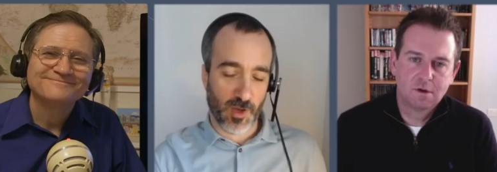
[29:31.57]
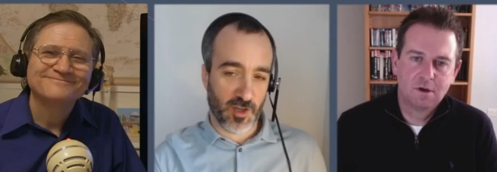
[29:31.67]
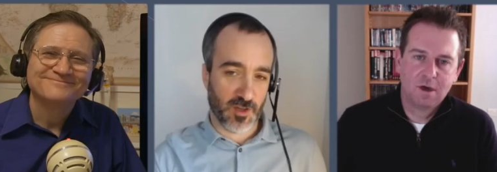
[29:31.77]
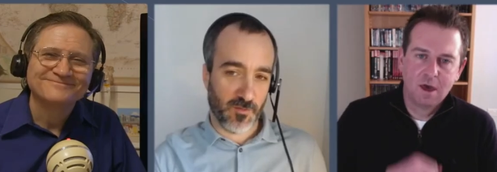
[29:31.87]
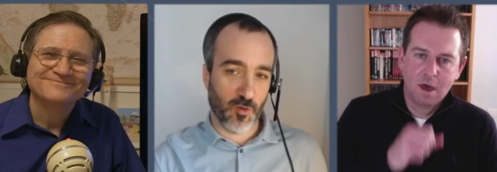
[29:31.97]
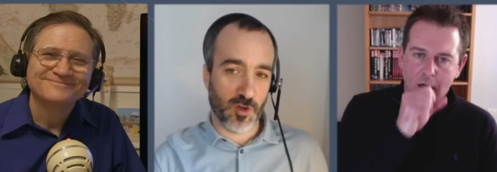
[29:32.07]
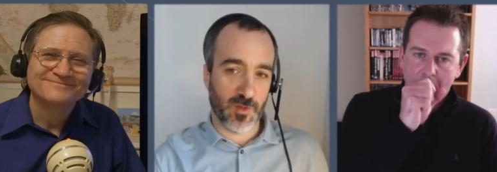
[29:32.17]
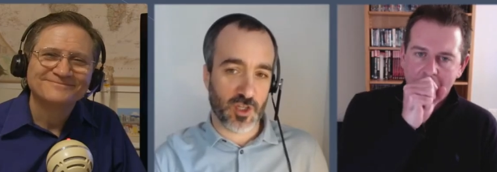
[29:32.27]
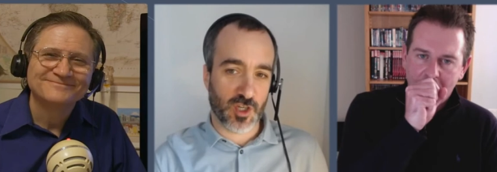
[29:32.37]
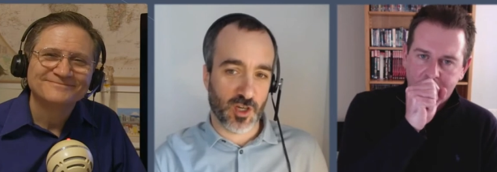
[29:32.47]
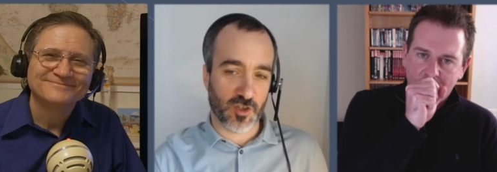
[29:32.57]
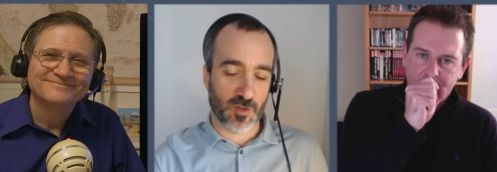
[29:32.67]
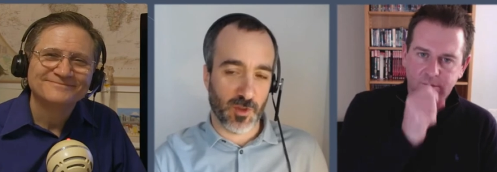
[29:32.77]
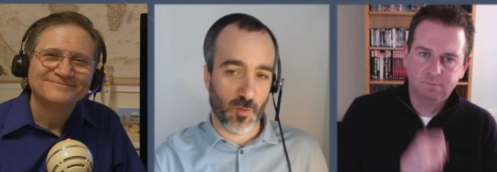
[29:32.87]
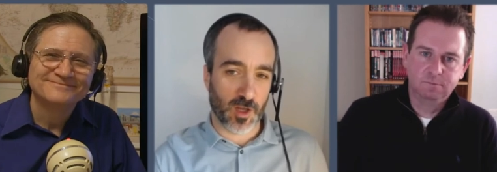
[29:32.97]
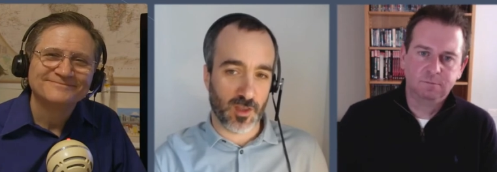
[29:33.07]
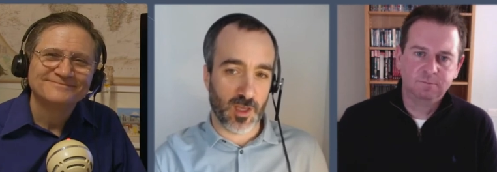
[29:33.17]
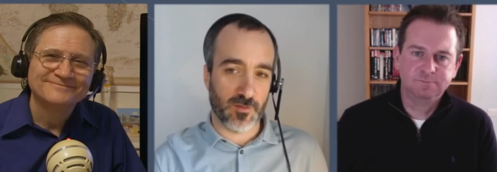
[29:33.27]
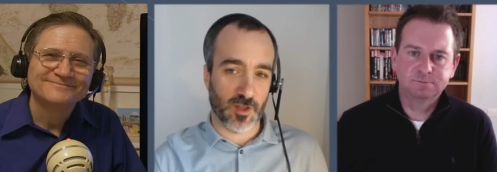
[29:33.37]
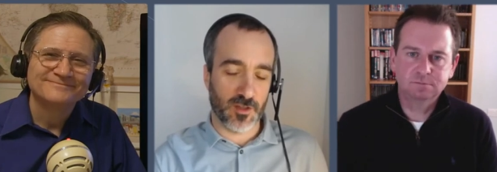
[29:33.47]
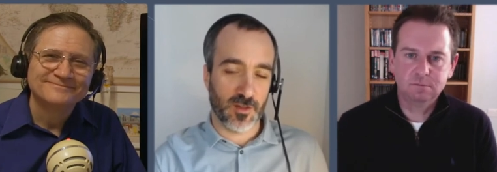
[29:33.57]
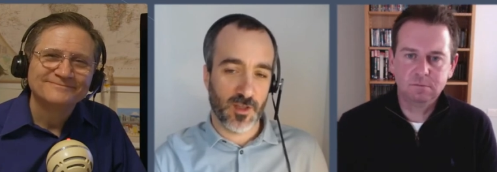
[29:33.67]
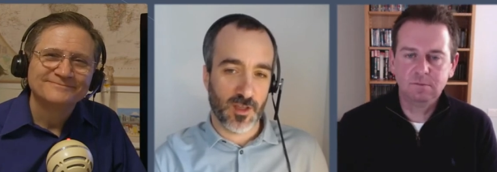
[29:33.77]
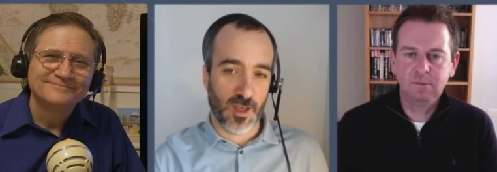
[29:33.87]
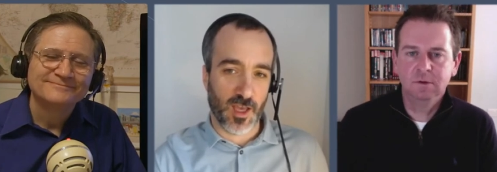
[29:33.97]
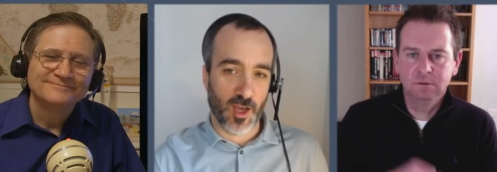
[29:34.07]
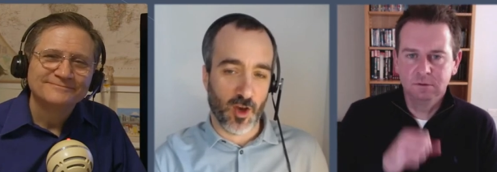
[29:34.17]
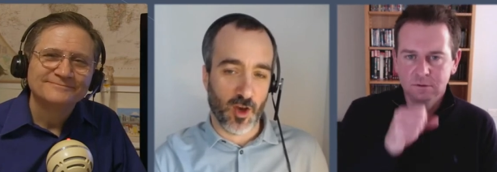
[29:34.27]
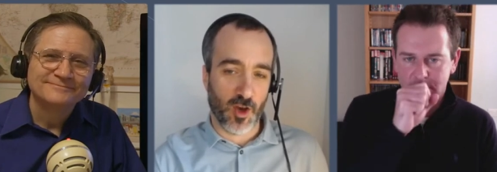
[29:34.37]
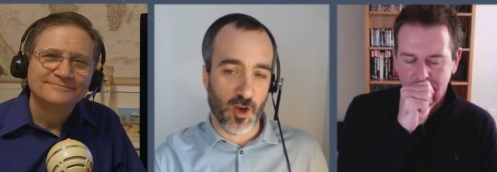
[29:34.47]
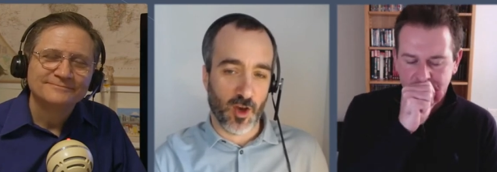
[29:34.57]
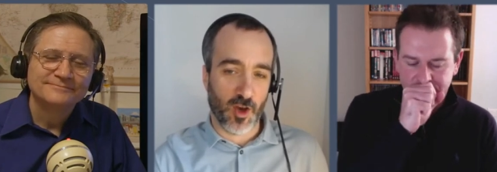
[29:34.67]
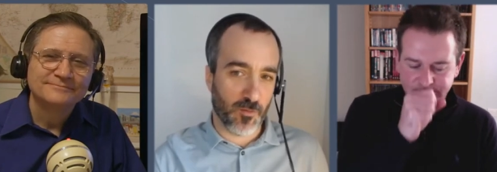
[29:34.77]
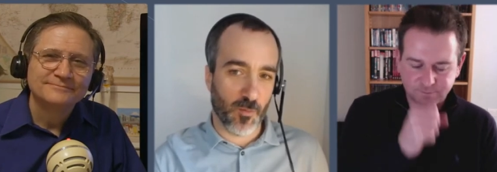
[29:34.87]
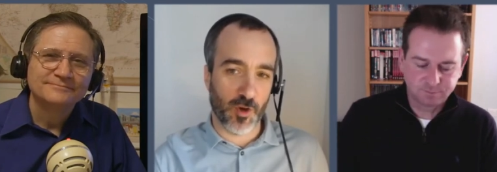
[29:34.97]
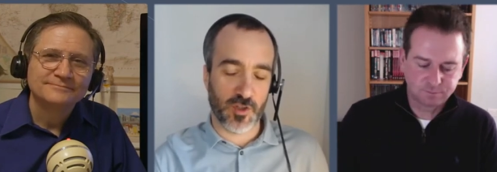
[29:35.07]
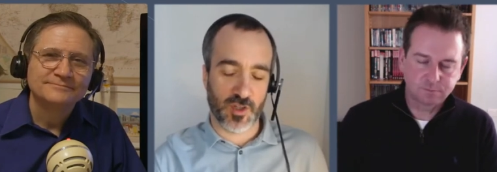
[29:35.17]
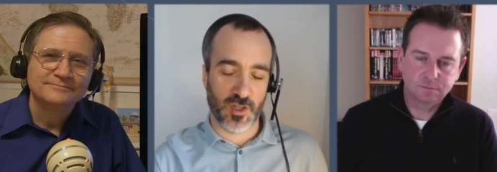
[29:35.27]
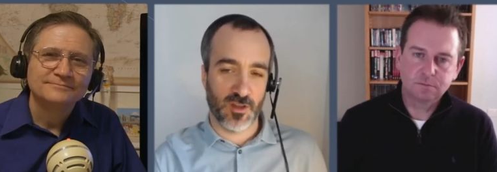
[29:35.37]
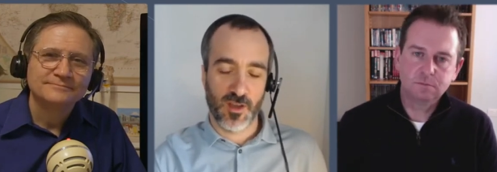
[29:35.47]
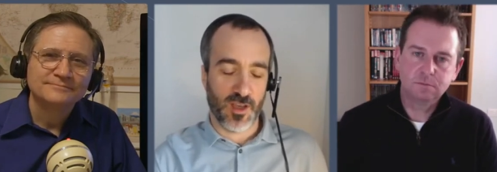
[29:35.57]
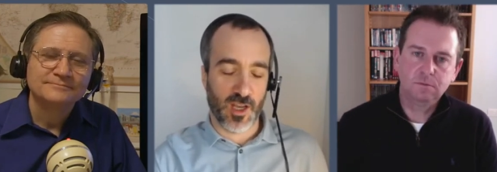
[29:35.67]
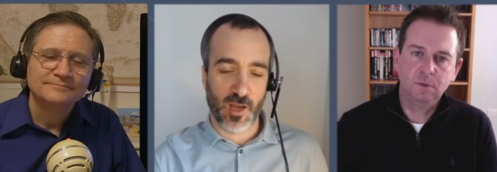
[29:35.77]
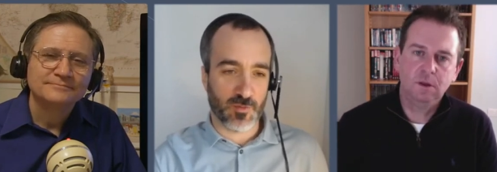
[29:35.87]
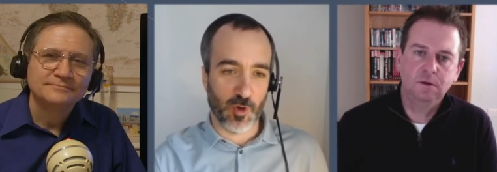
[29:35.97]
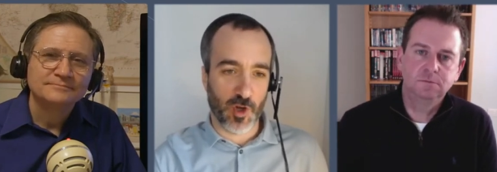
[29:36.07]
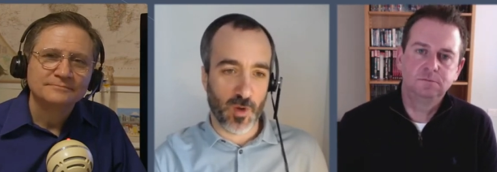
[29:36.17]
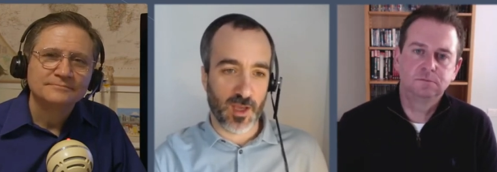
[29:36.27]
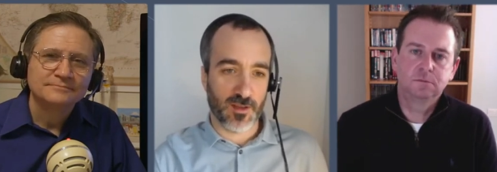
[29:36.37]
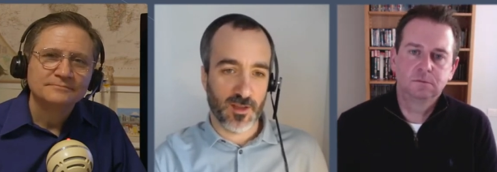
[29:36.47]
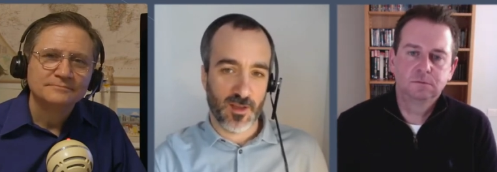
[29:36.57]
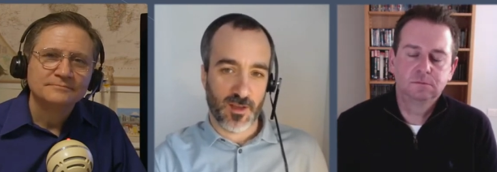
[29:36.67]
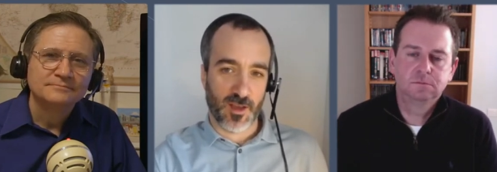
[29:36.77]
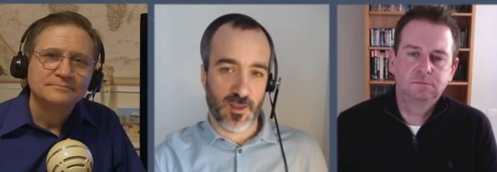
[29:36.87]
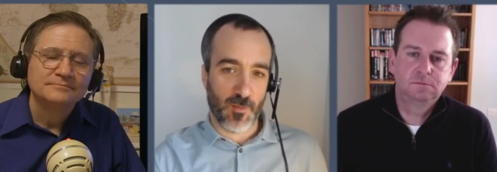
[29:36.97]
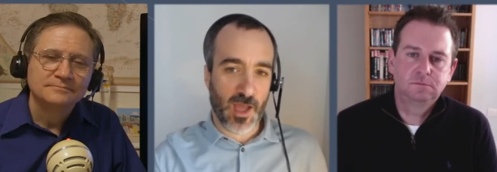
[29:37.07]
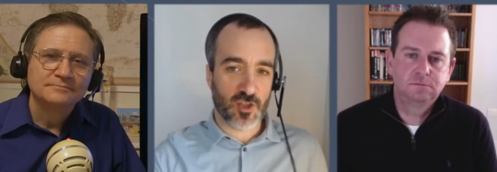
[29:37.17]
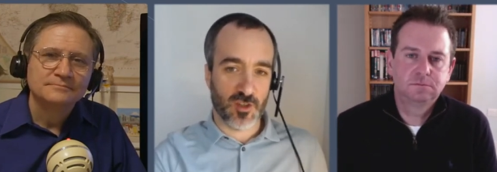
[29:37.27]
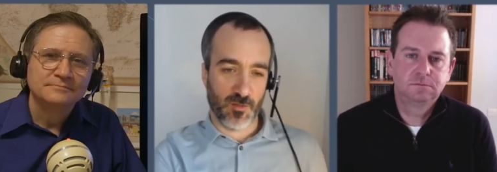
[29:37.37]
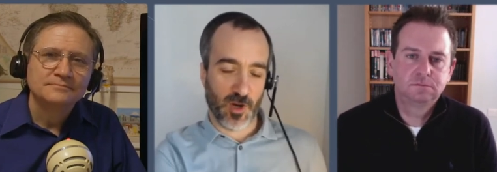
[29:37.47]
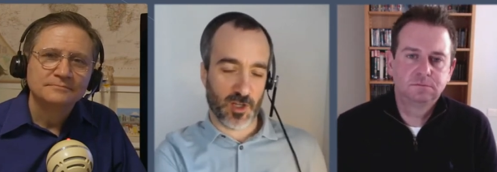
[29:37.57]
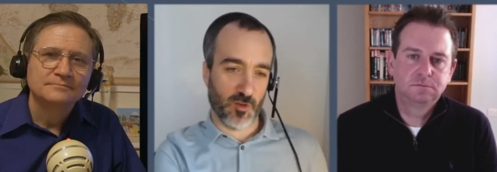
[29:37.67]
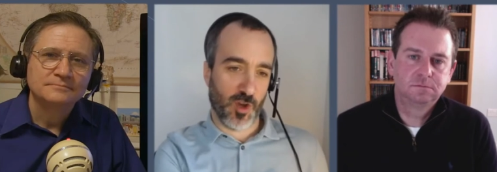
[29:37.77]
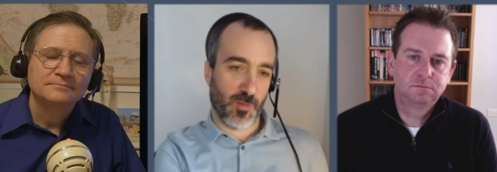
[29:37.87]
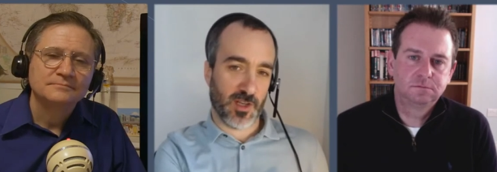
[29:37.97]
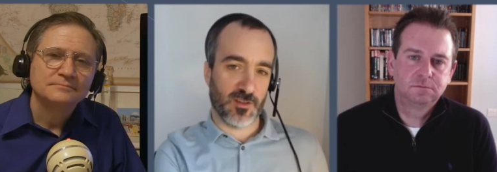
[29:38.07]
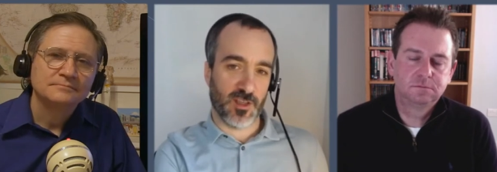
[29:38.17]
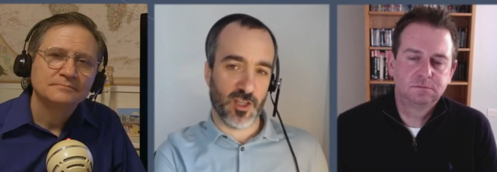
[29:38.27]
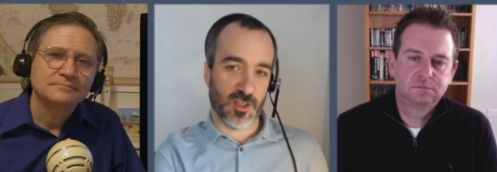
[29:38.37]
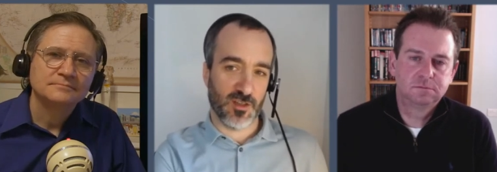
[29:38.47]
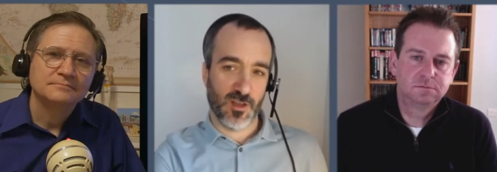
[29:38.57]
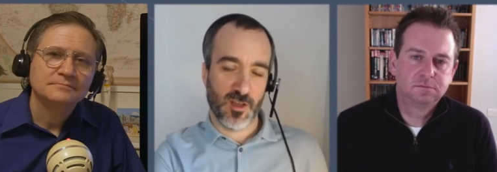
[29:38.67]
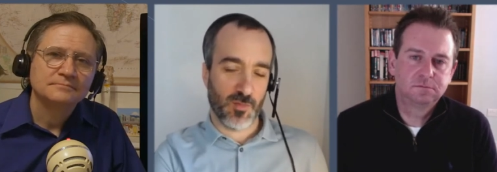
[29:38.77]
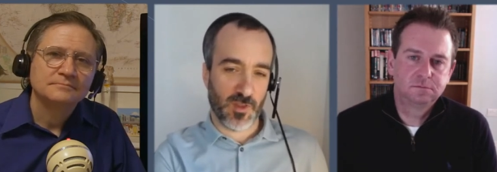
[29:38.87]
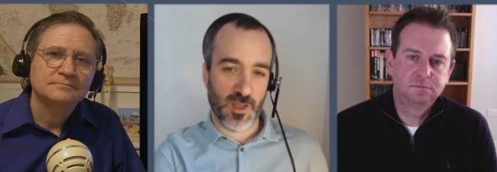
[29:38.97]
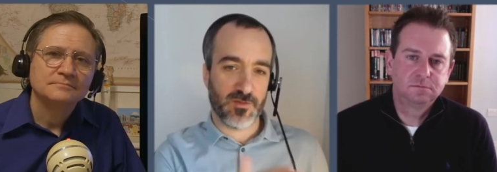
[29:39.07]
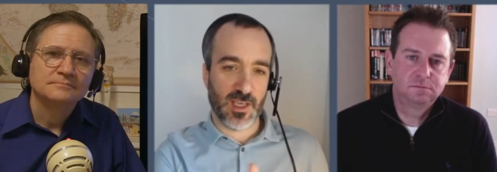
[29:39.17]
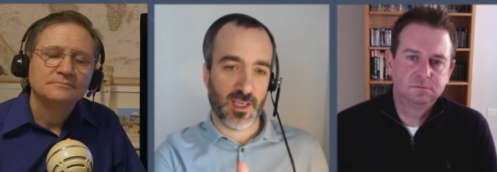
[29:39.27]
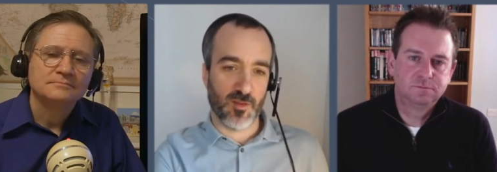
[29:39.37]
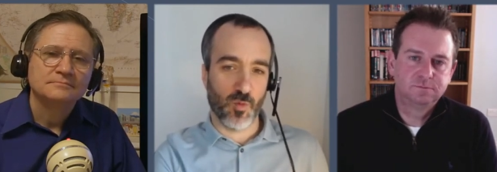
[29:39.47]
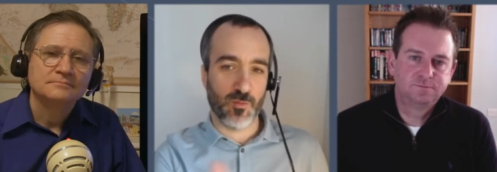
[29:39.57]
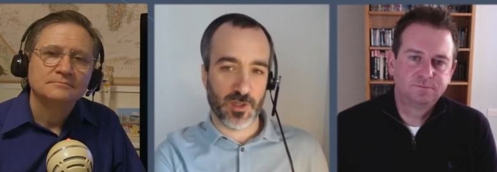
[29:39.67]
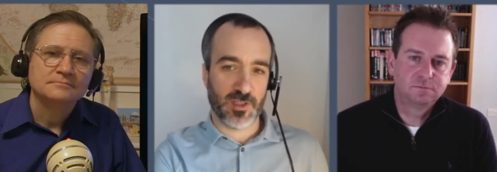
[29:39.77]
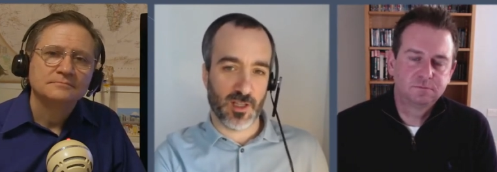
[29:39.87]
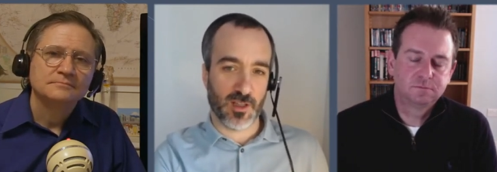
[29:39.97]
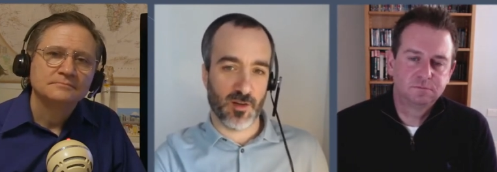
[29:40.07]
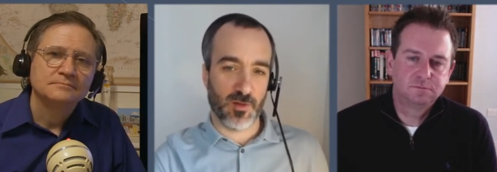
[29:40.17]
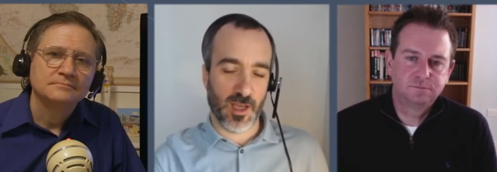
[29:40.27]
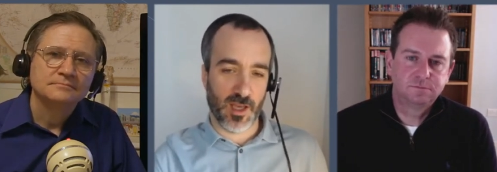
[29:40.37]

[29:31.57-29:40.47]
Speaker 1: But a recent forum, they shared some of the work they've done on equipment health monitoring, and I was blown away. And they mentioned the Barcelona presentation, but they've taken one particular